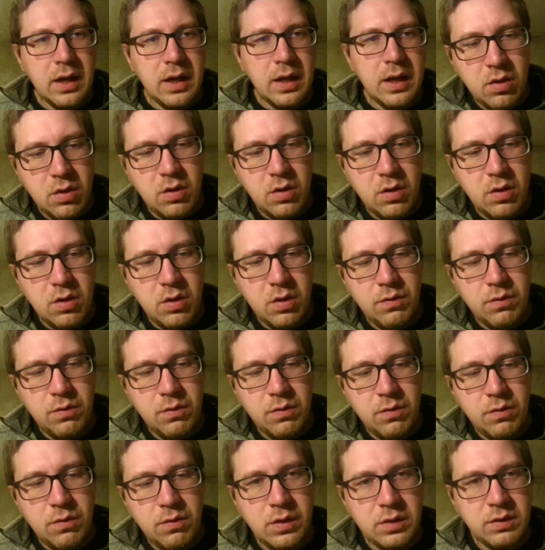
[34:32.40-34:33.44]
all for
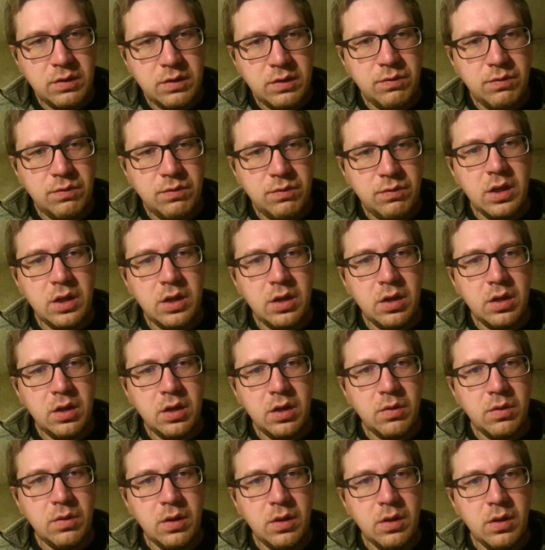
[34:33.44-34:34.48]
this
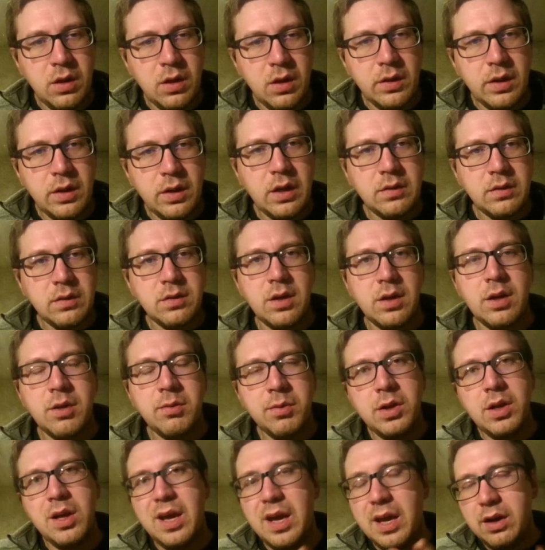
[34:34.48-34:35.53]
video. Like I said, I'm
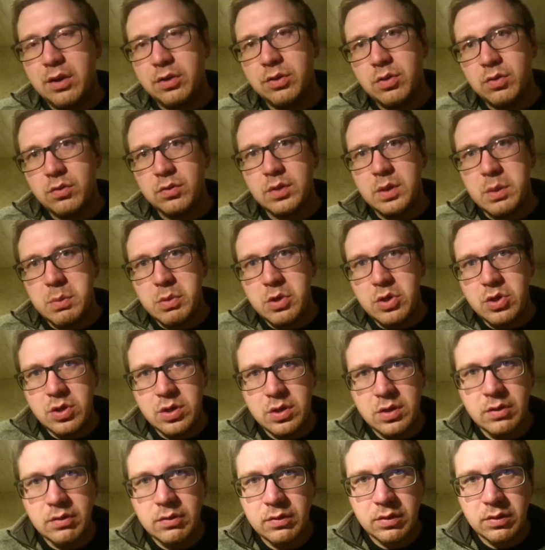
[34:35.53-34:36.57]
going to edit those
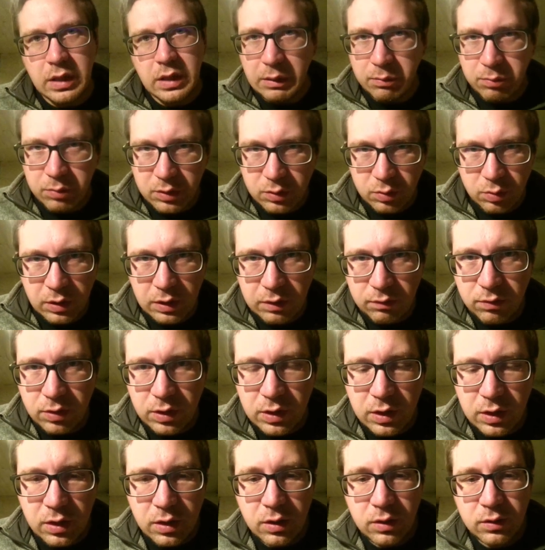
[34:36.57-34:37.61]
images in between
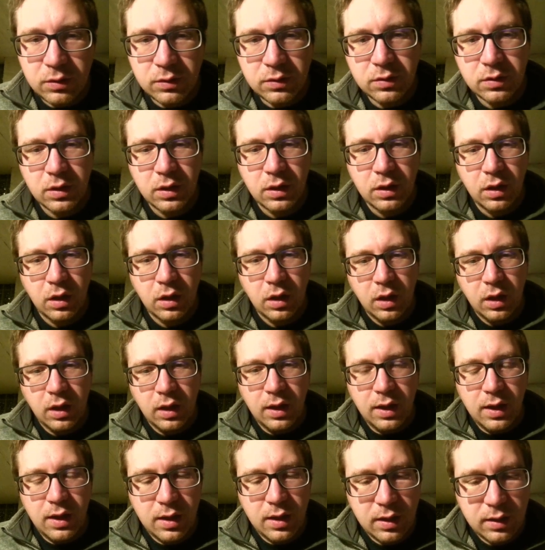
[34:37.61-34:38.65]
videos.
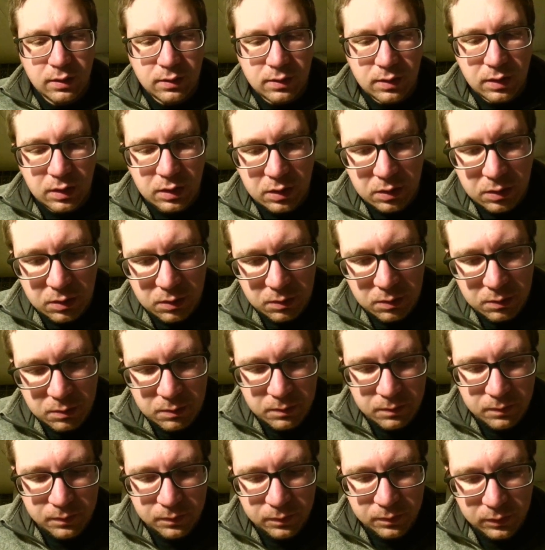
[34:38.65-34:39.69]
And
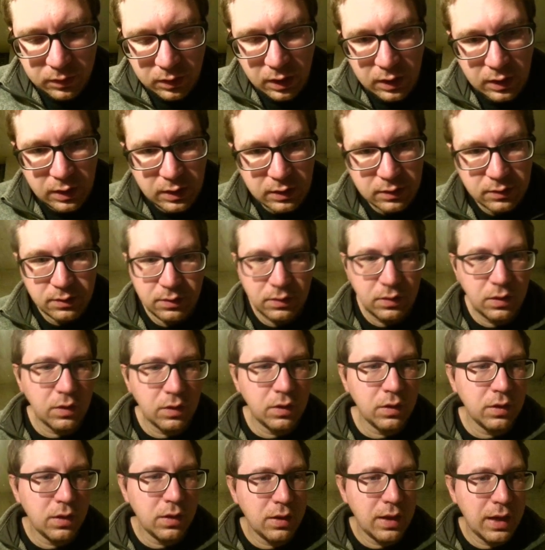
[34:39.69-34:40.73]
I guess the
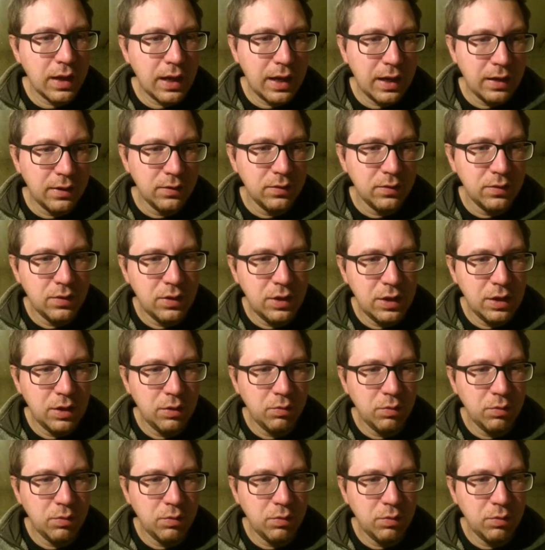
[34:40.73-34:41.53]
last thing